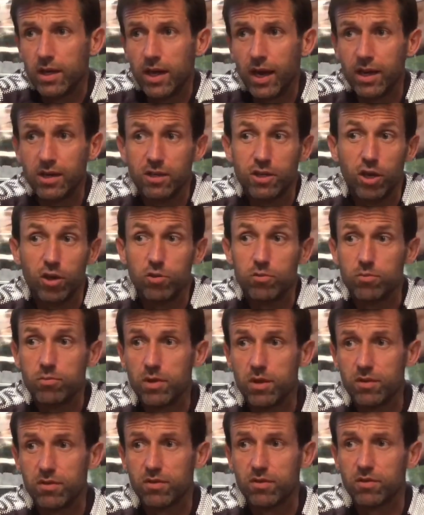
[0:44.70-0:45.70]
And
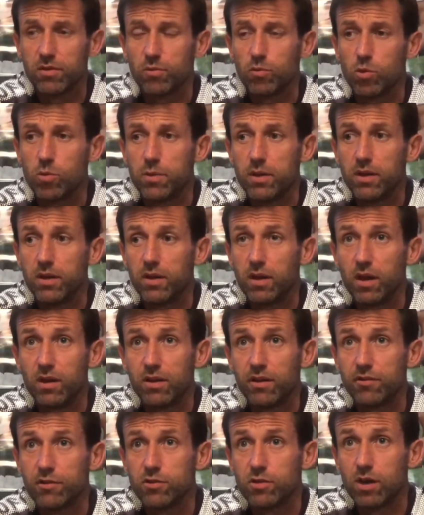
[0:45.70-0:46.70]
Cowdenbeath will be a
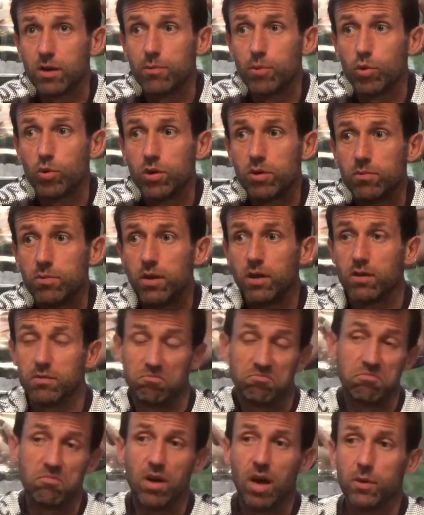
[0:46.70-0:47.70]
difficult opponent, but
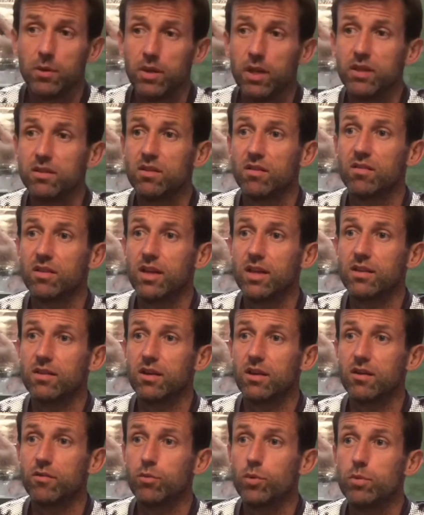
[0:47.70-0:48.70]
I would like to think
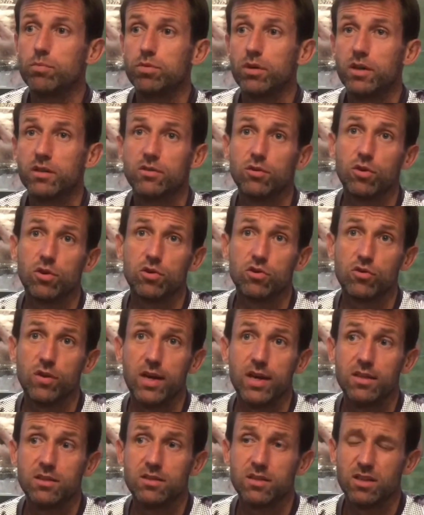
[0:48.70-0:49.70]
that if we play to our
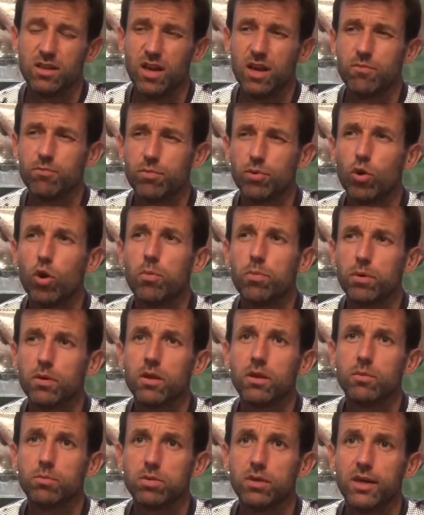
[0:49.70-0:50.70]
strengths and
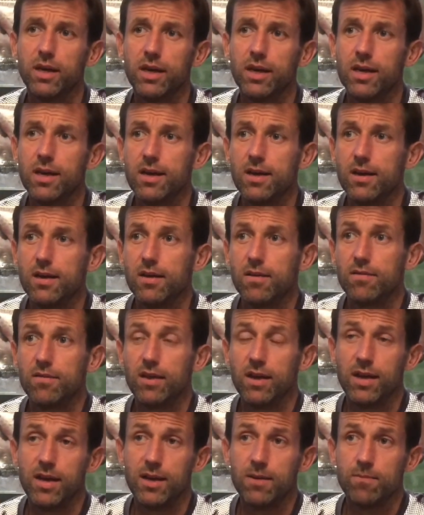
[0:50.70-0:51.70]
properly play,
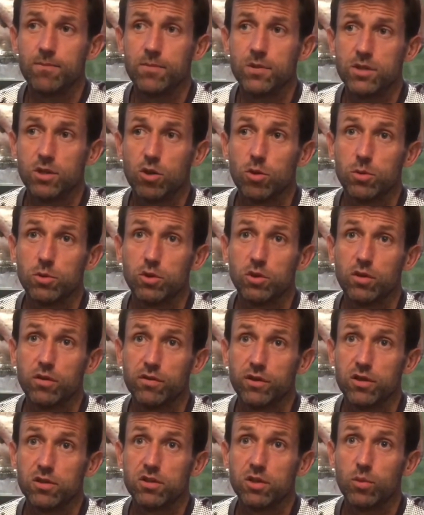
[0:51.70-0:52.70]
that it's an opportunity
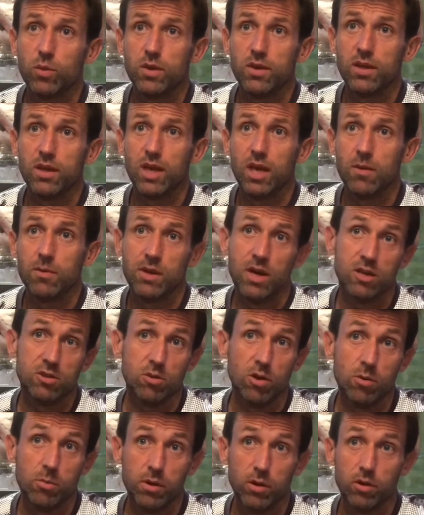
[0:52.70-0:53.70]
for us to win the game, and that's
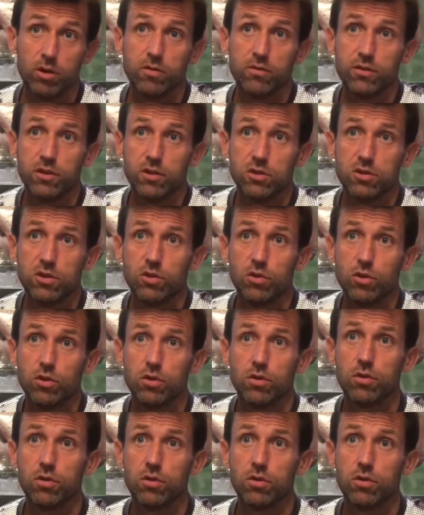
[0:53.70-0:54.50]
what I'll be looking for us to do.